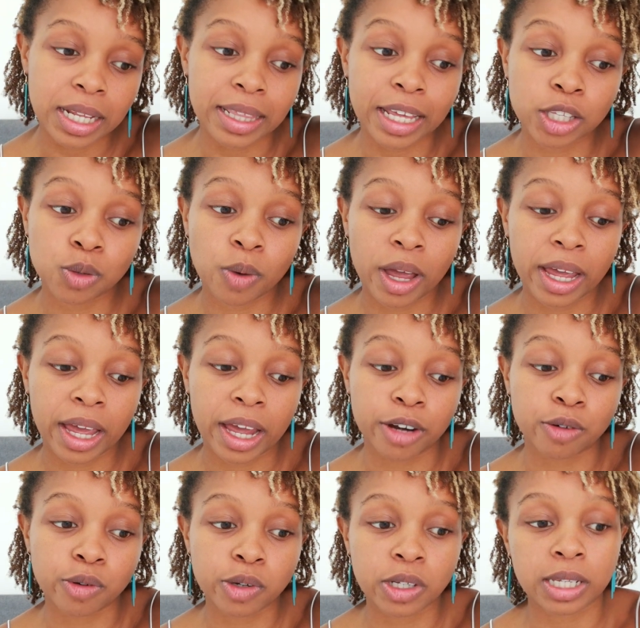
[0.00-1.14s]
And that's why I
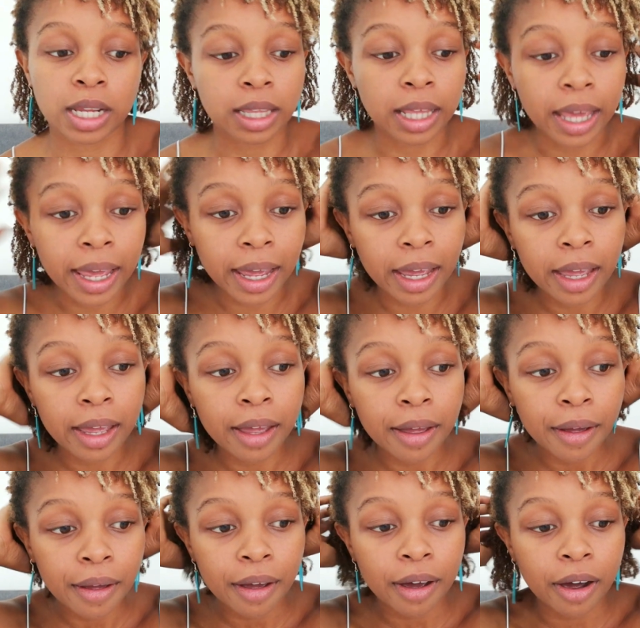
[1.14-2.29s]
noticed that the hair
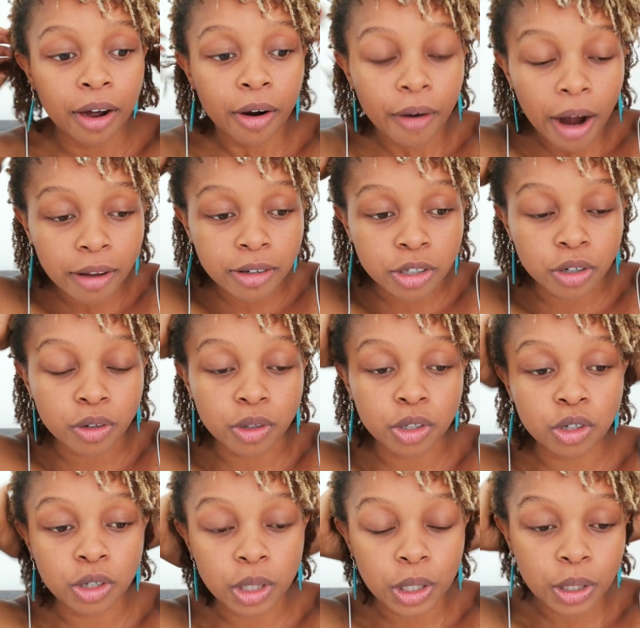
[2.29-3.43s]
around, you know,
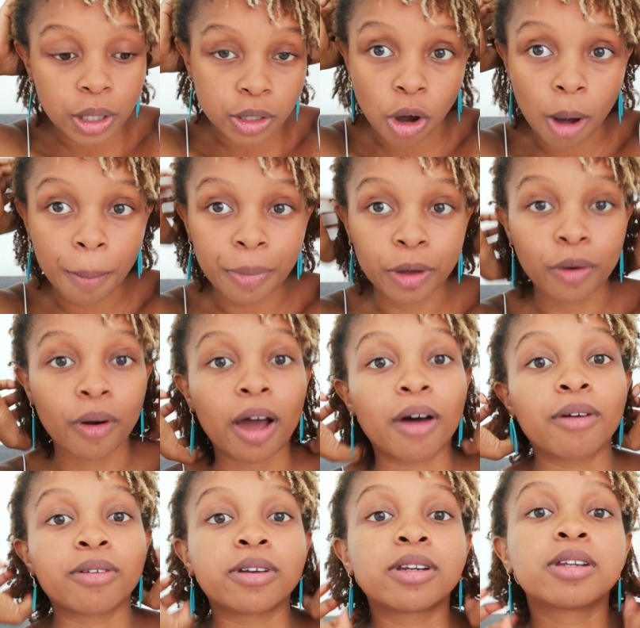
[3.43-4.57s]
the top, the
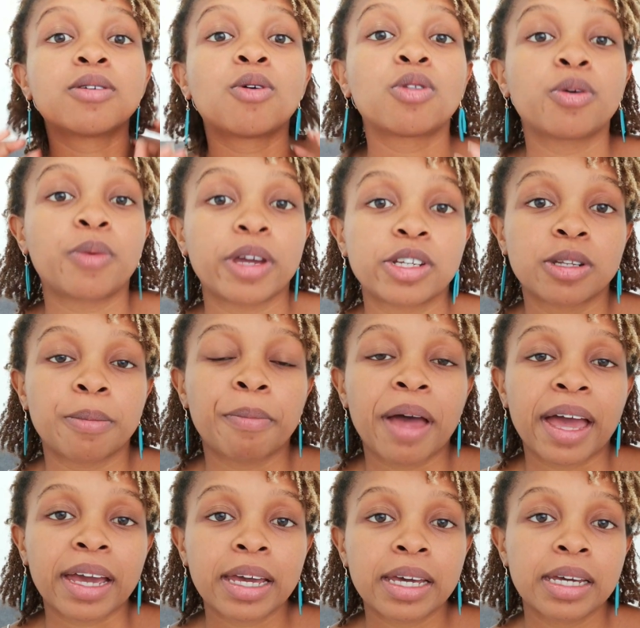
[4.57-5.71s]
crown, all the way to the
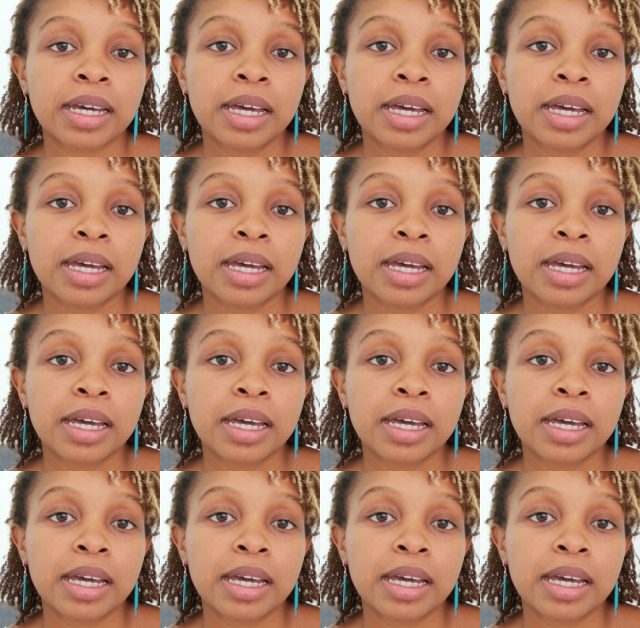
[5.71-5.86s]
back,